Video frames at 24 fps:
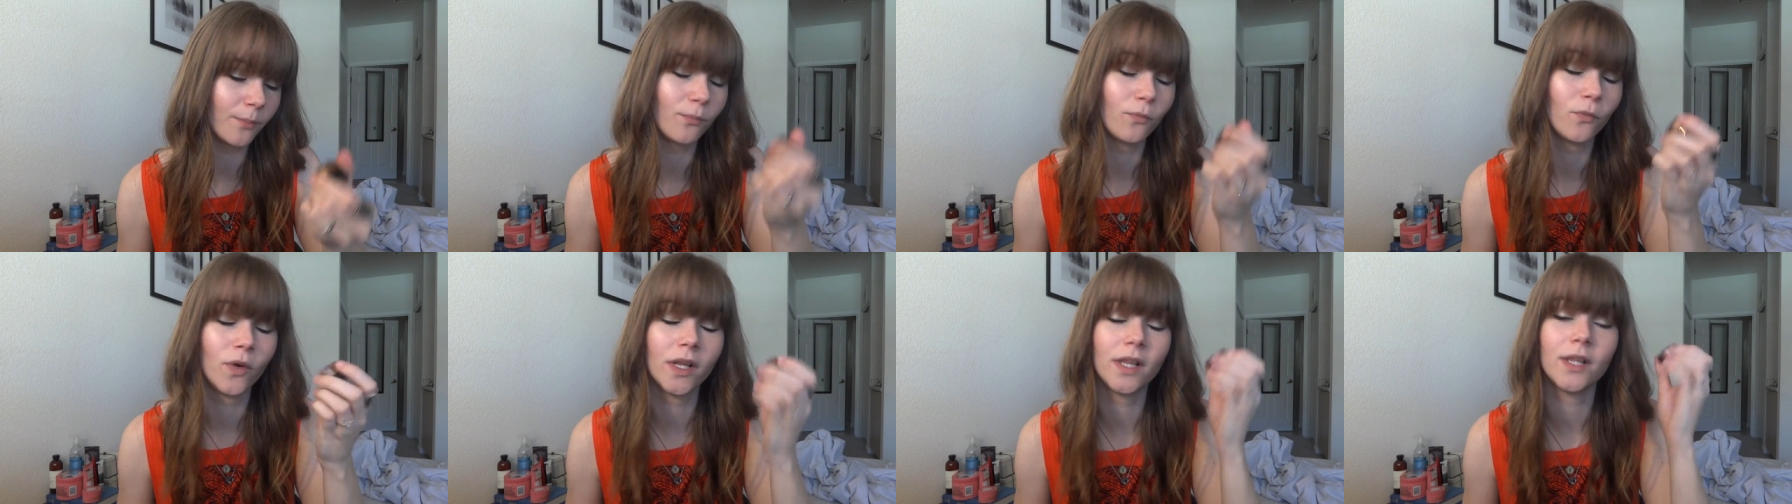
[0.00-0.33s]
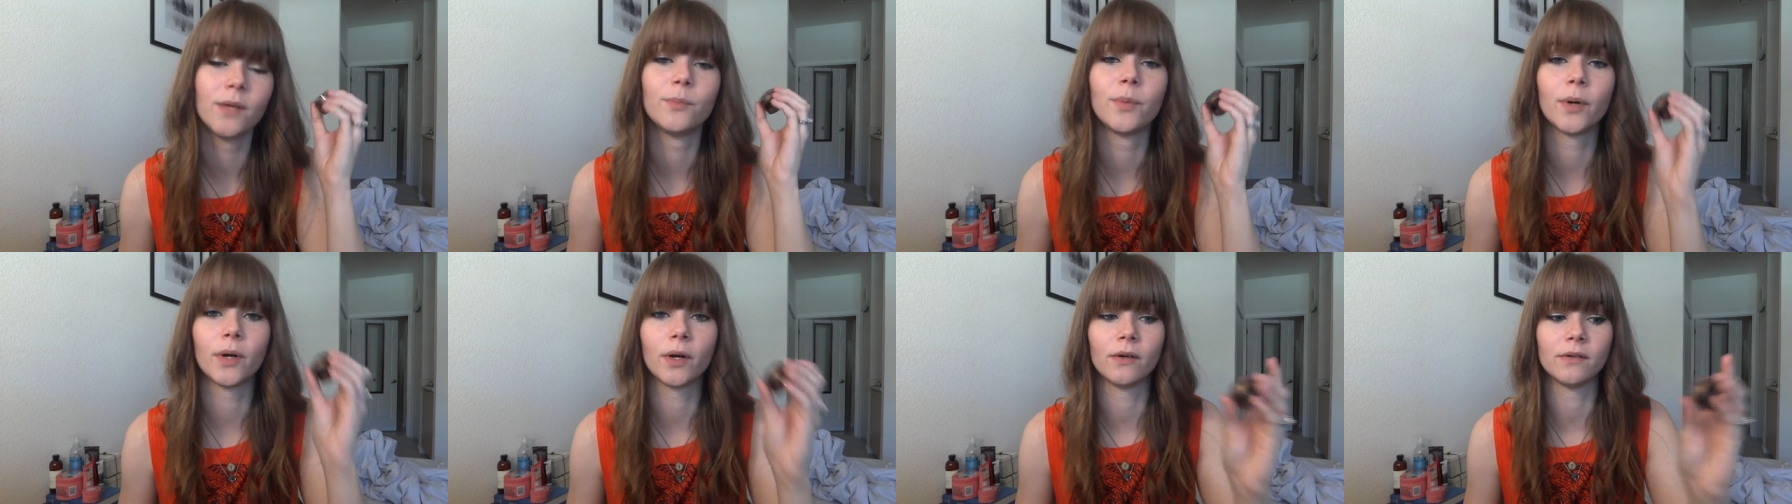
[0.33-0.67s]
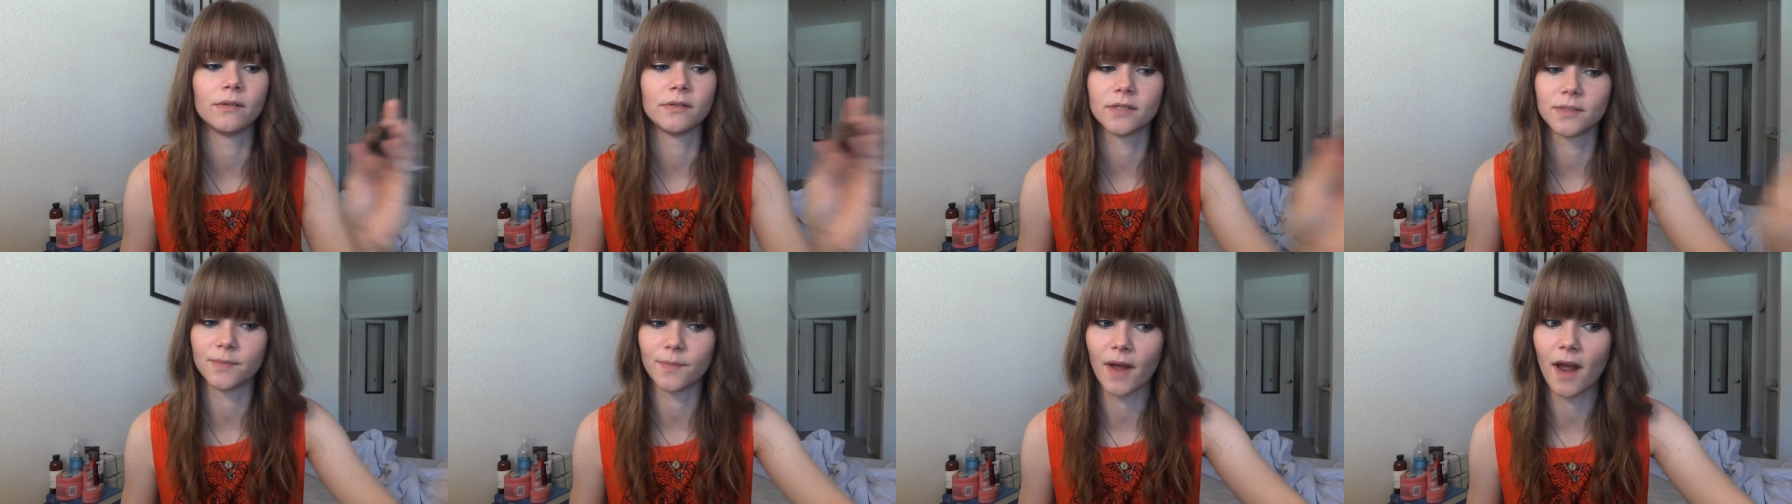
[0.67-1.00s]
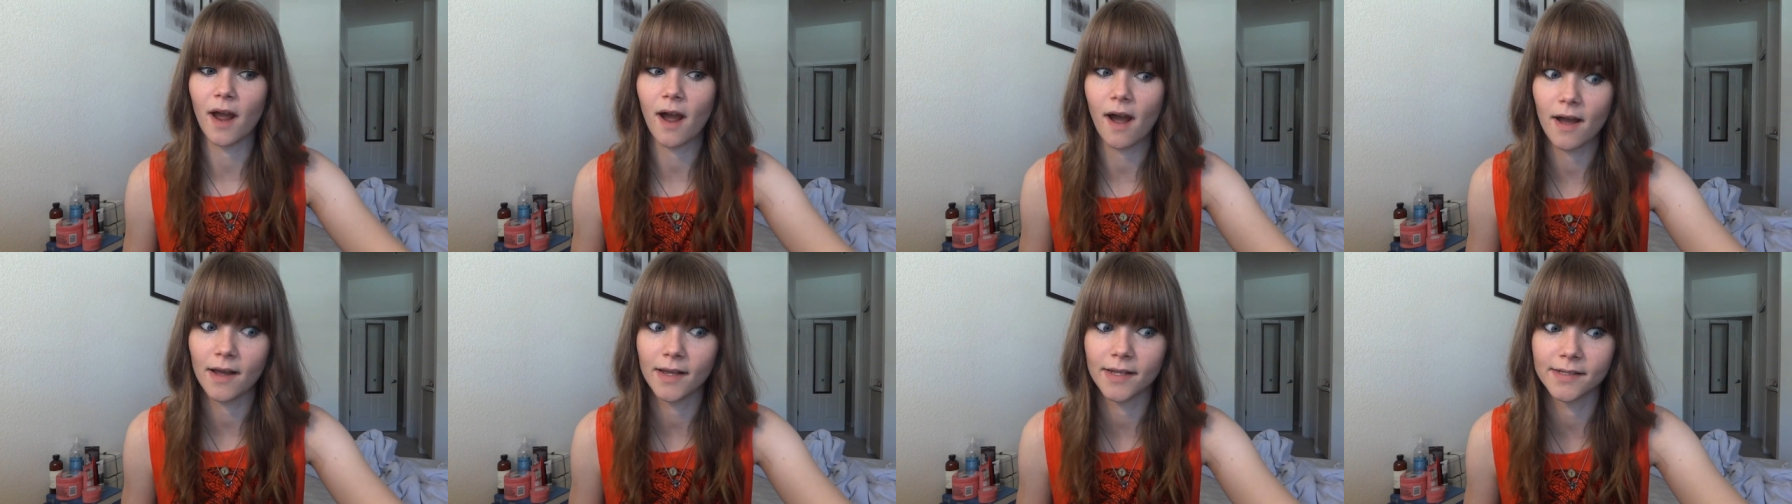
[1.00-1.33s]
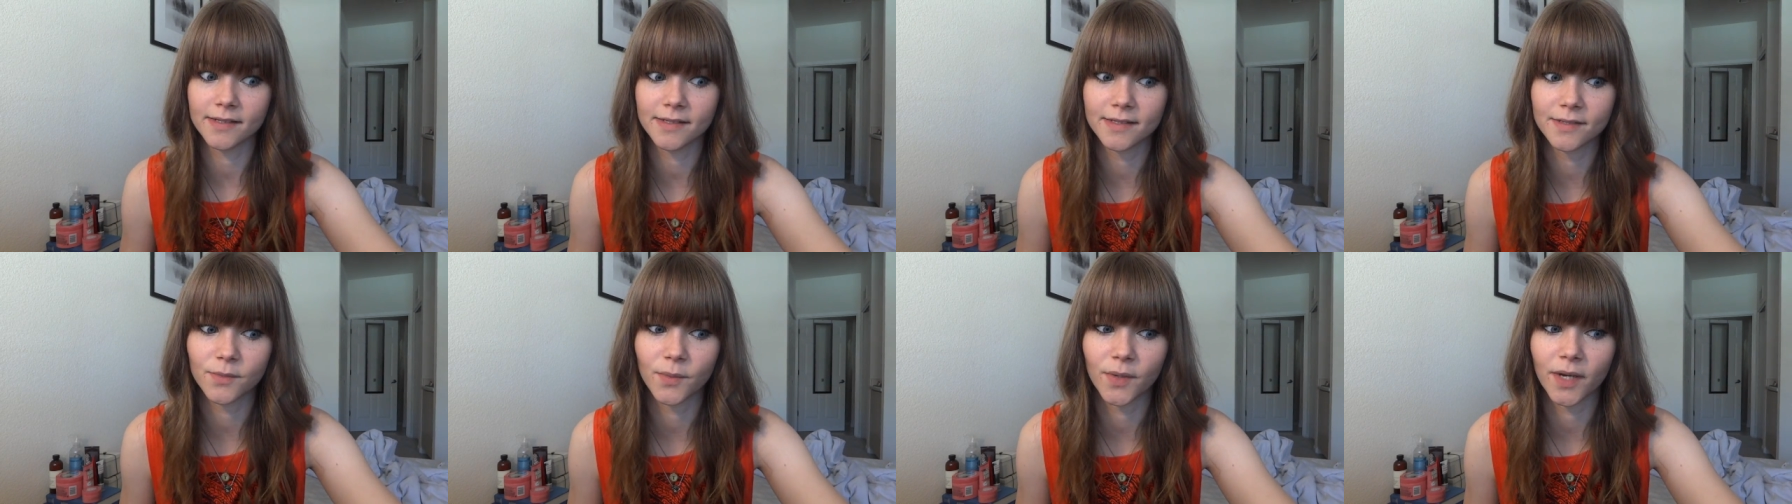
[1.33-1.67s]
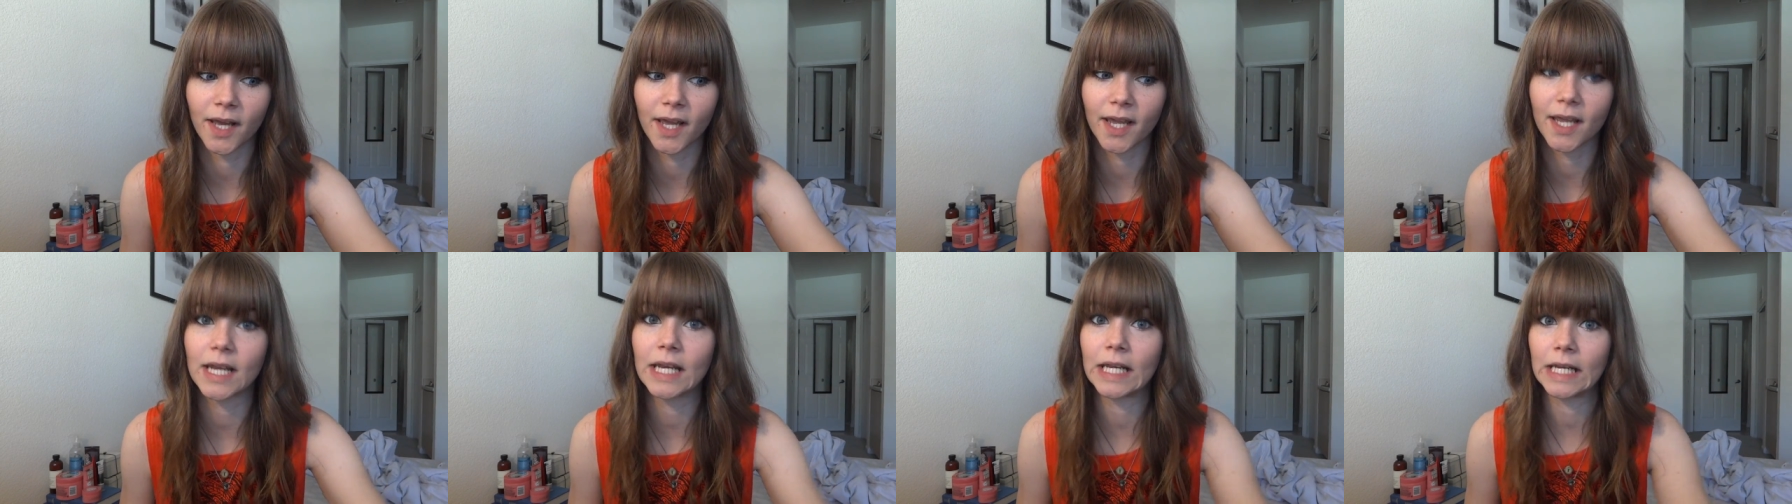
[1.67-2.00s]
really burns my eyes when
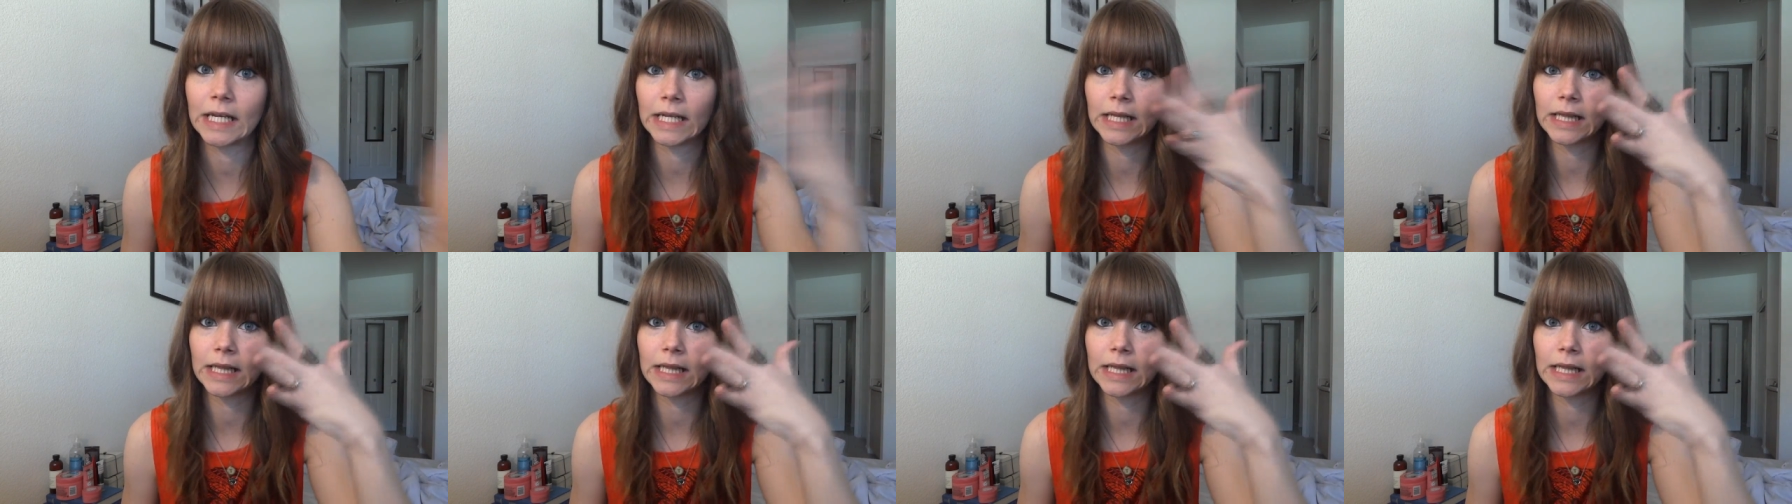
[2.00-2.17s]
I get it